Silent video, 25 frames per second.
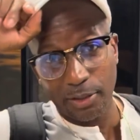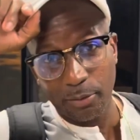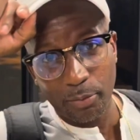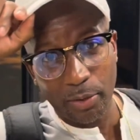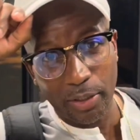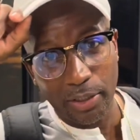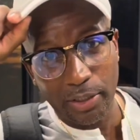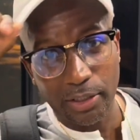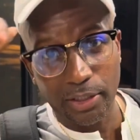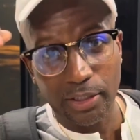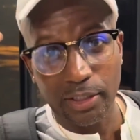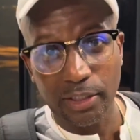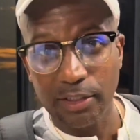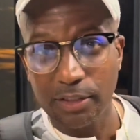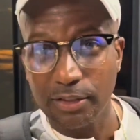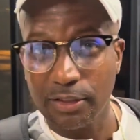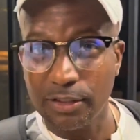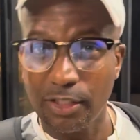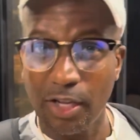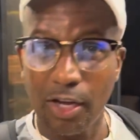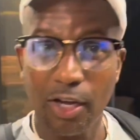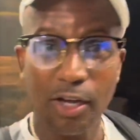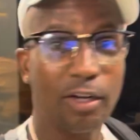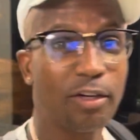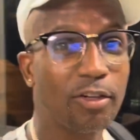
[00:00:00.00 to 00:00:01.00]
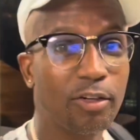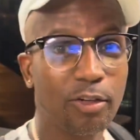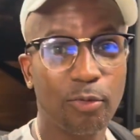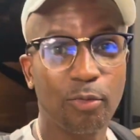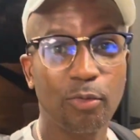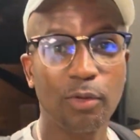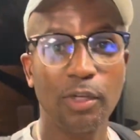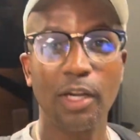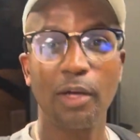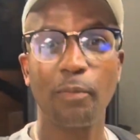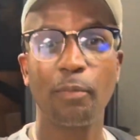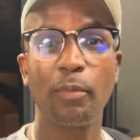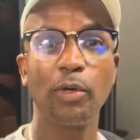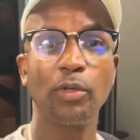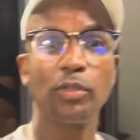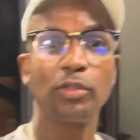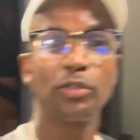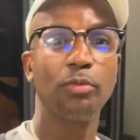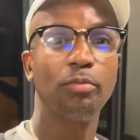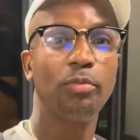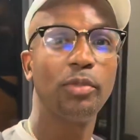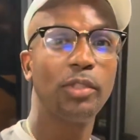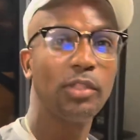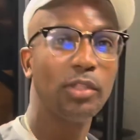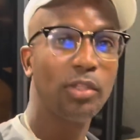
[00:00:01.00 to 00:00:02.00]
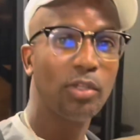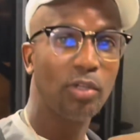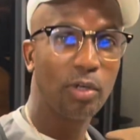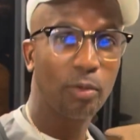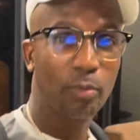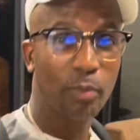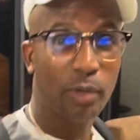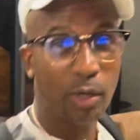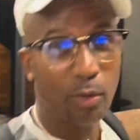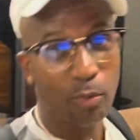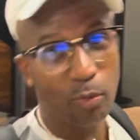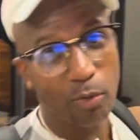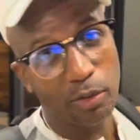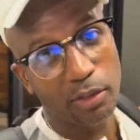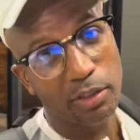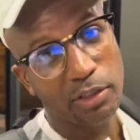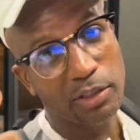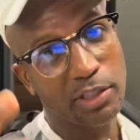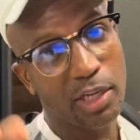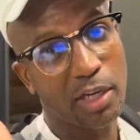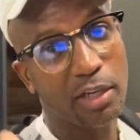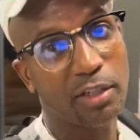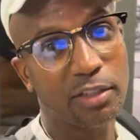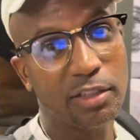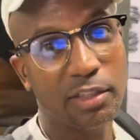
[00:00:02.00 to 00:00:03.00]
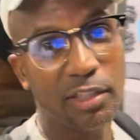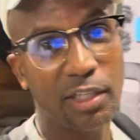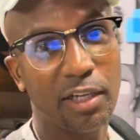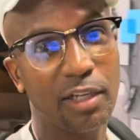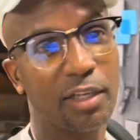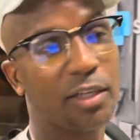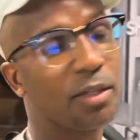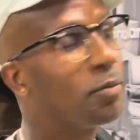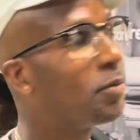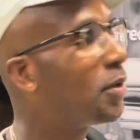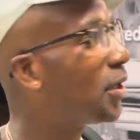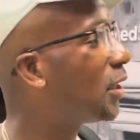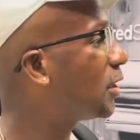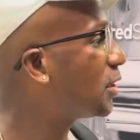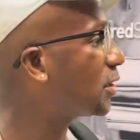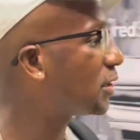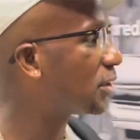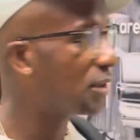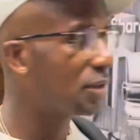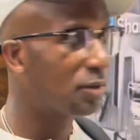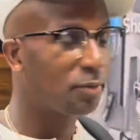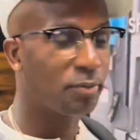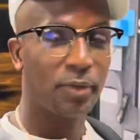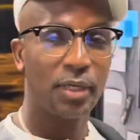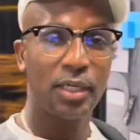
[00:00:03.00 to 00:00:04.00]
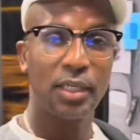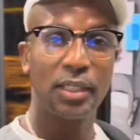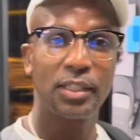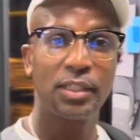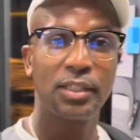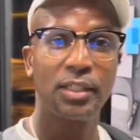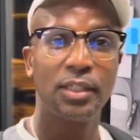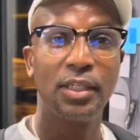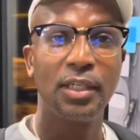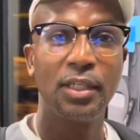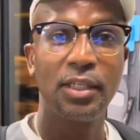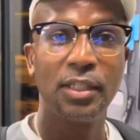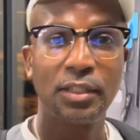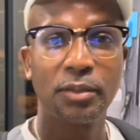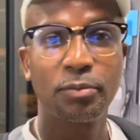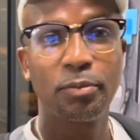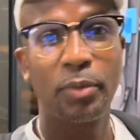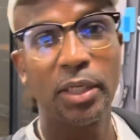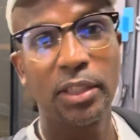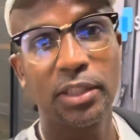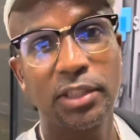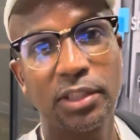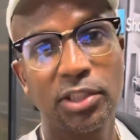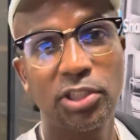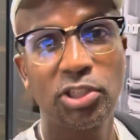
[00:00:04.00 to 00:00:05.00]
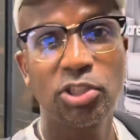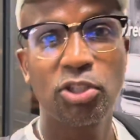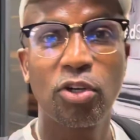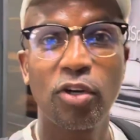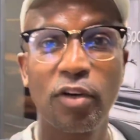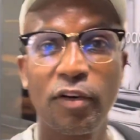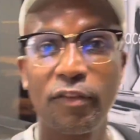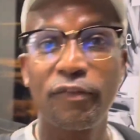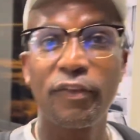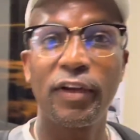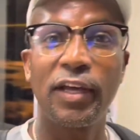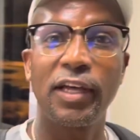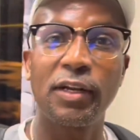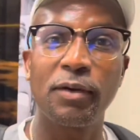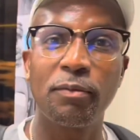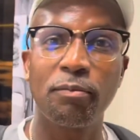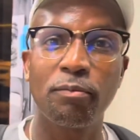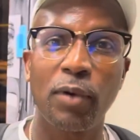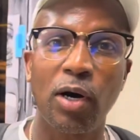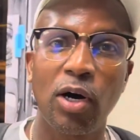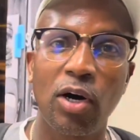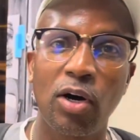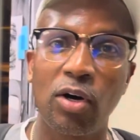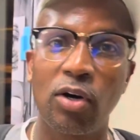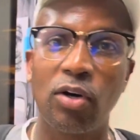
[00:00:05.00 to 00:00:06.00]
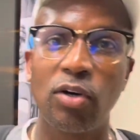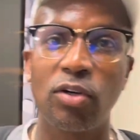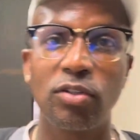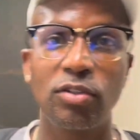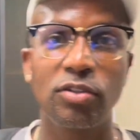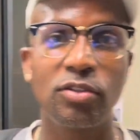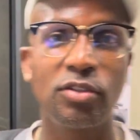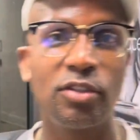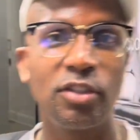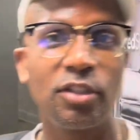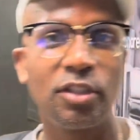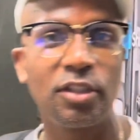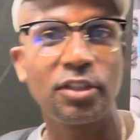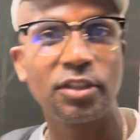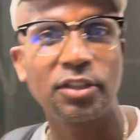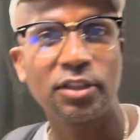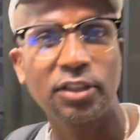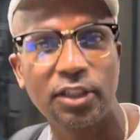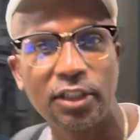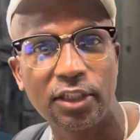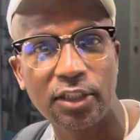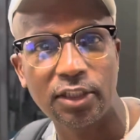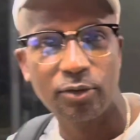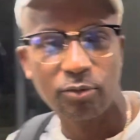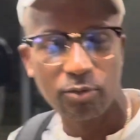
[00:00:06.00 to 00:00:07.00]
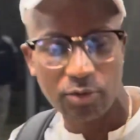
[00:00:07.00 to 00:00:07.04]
about to get started on what I'm supposed to be doing. But I wanted to talk to y'all about something, man. About this short, fat, and bald. You know what I'm saying? We